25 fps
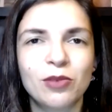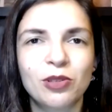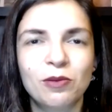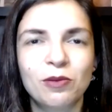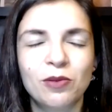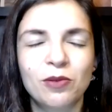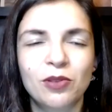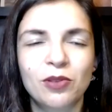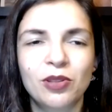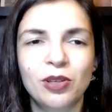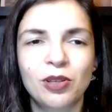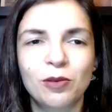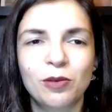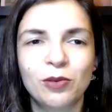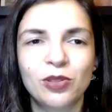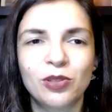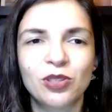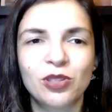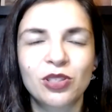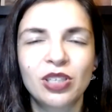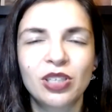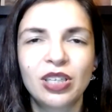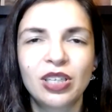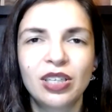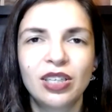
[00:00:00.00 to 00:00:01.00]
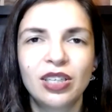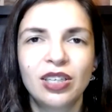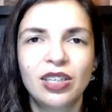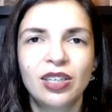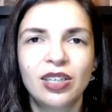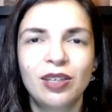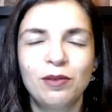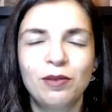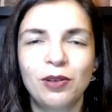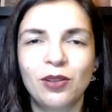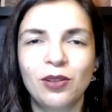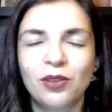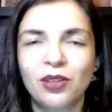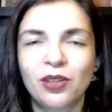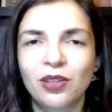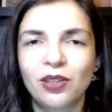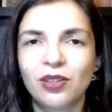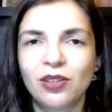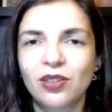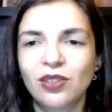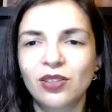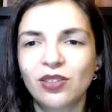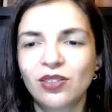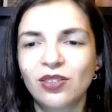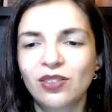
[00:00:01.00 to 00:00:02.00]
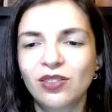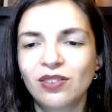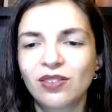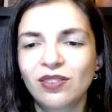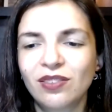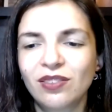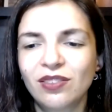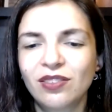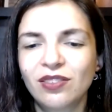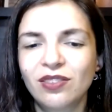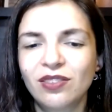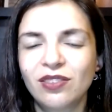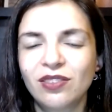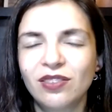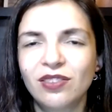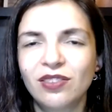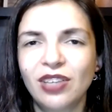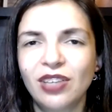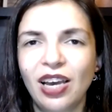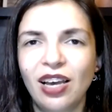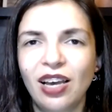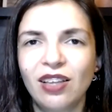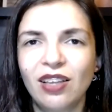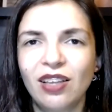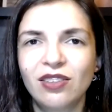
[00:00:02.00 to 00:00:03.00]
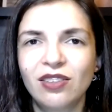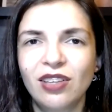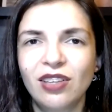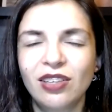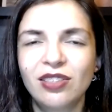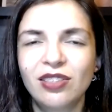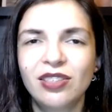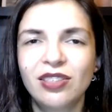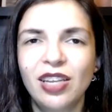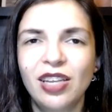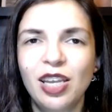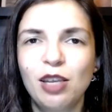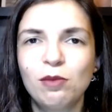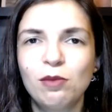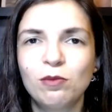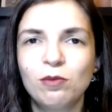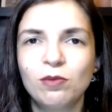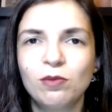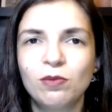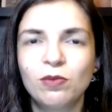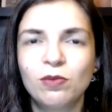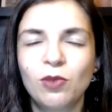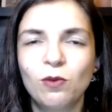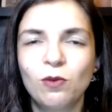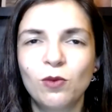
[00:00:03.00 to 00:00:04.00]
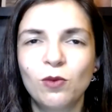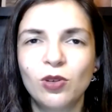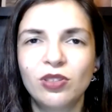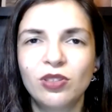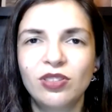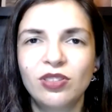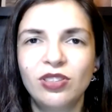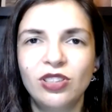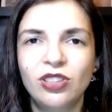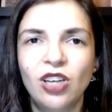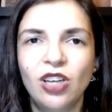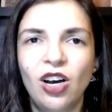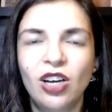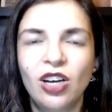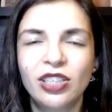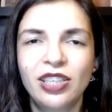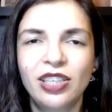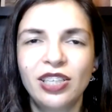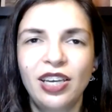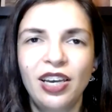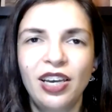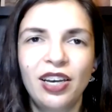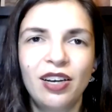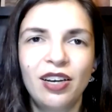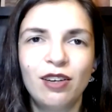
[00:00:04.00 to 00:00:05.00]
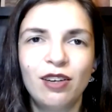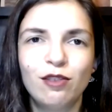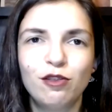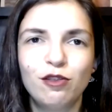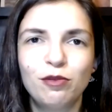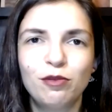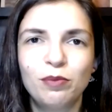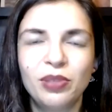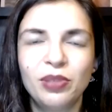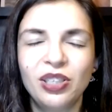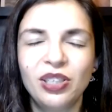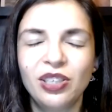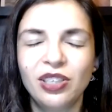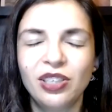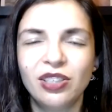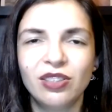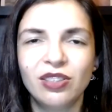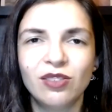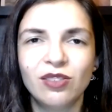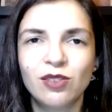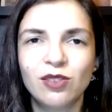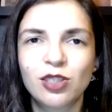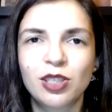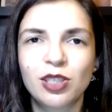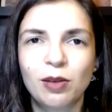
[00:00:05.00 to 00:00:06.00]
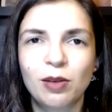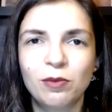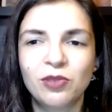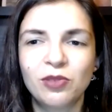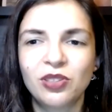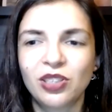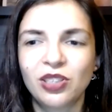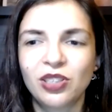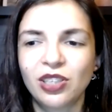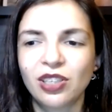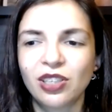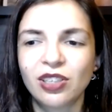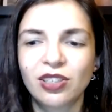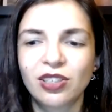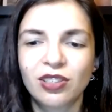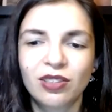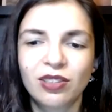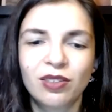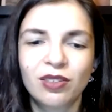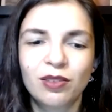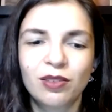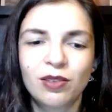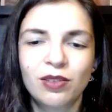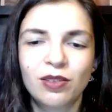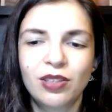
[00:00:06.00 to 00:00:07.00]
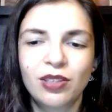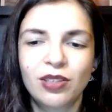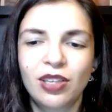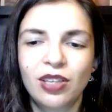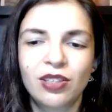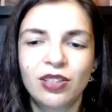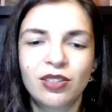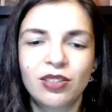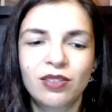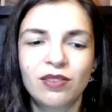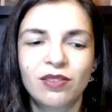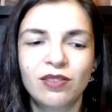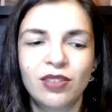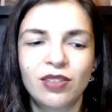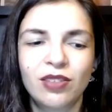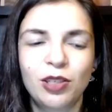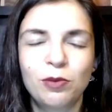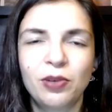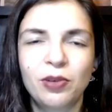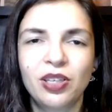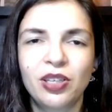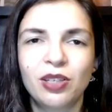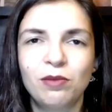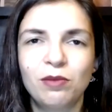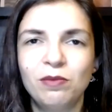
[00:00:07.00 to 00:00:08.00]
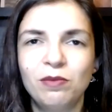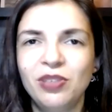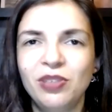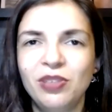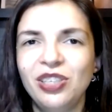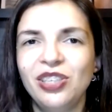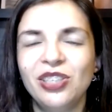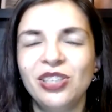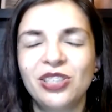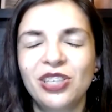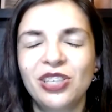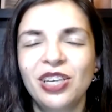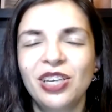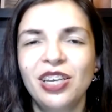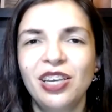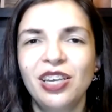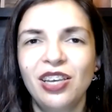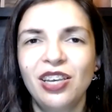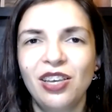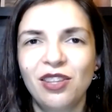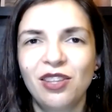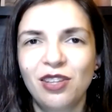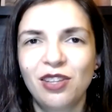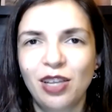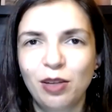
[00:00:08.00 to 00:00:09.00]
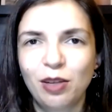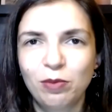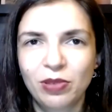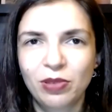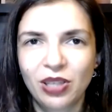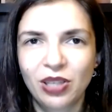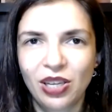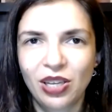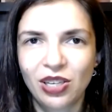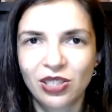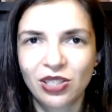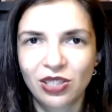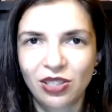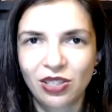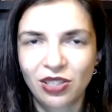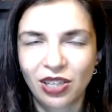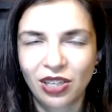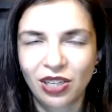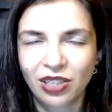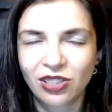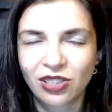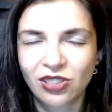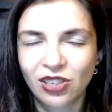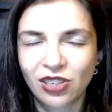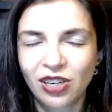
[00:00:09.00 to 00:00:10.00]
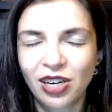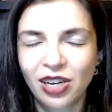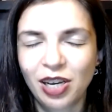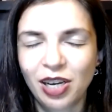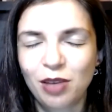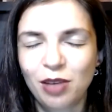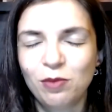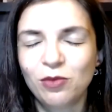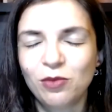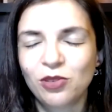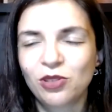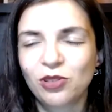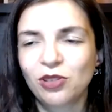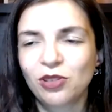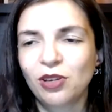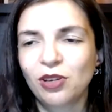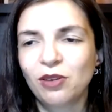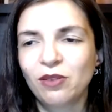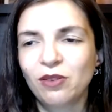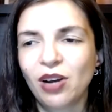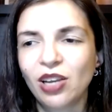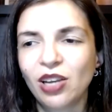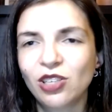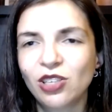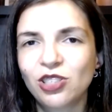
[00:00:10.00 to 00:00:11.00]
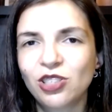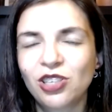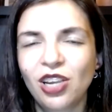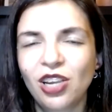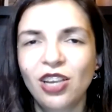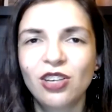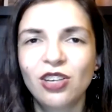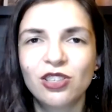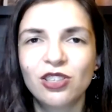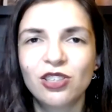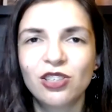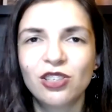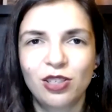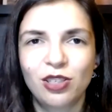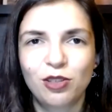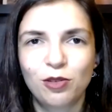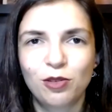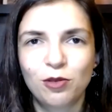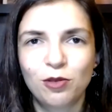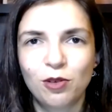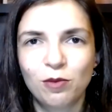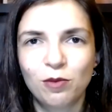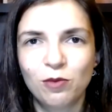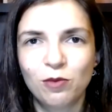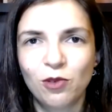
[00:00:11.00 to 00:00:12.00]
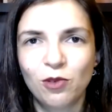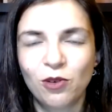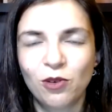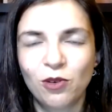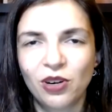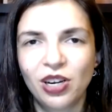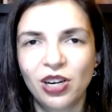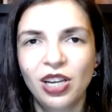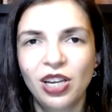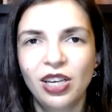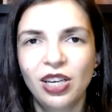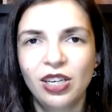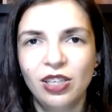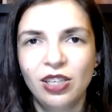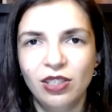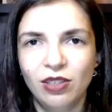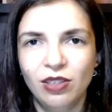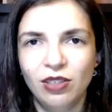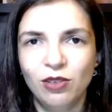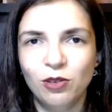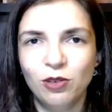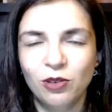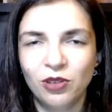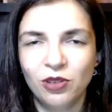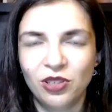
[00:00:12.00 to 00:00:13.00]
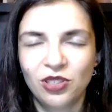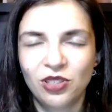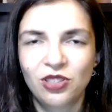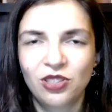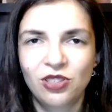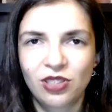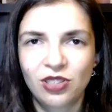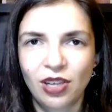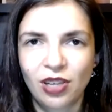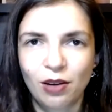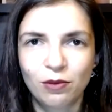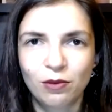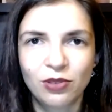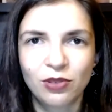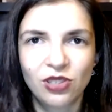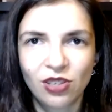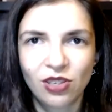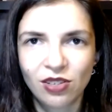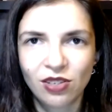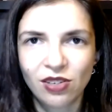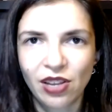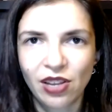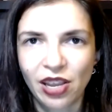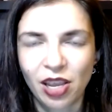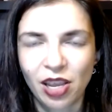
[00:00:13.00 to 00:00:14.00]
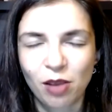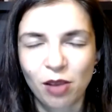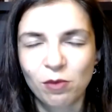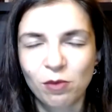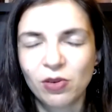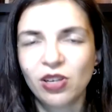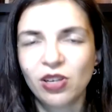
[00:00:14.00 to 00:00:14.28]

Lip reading: So there was, well, that name would not have been something that we can meet in that place in that time. So I changed it to a more Norse sounding name.